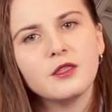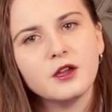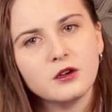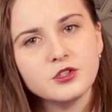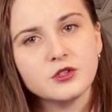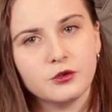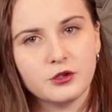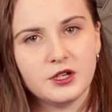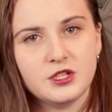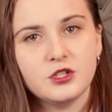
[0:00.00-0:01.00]
They also
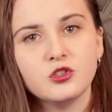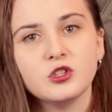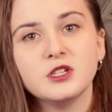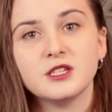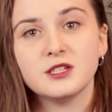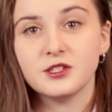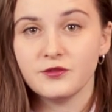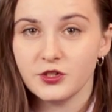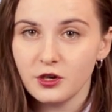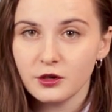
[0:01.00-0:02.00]
organize socially
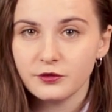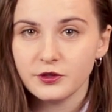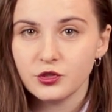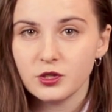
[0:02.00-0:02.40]
distanced photography